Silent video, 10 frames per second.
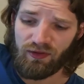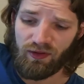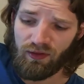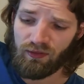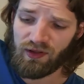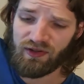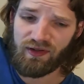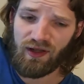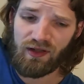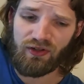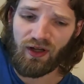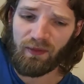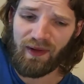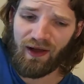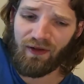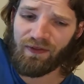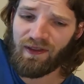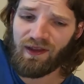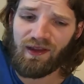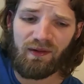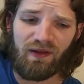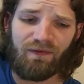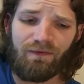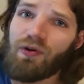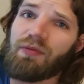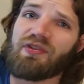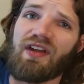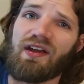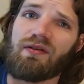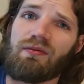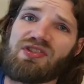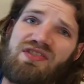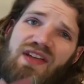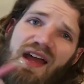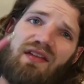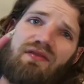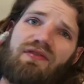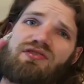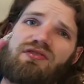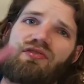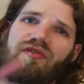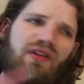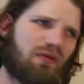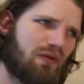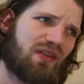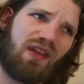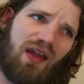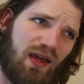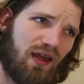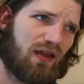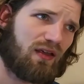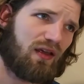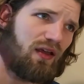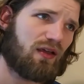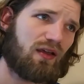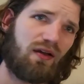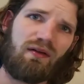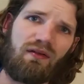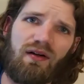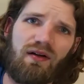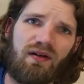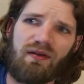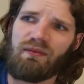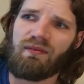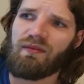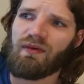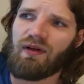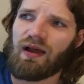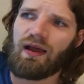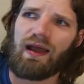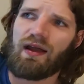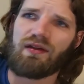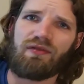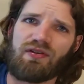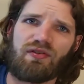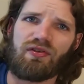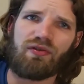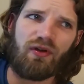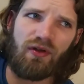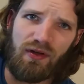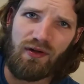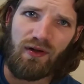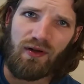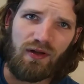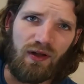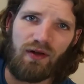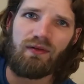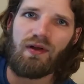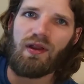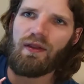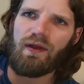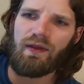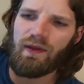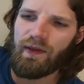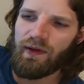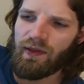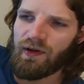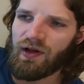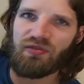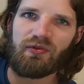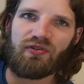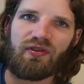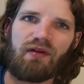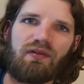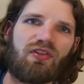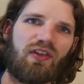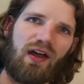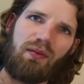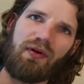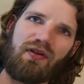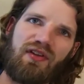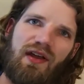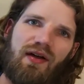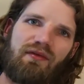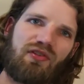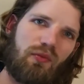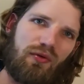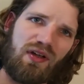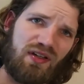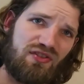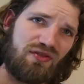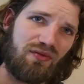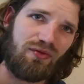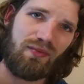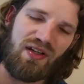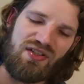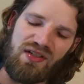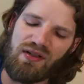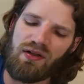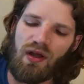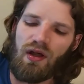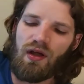So let's talk about the fourth mistake, which is adding features. You're like, what the heck? Adding features is good. The customers love it. The operators now have this more additional information.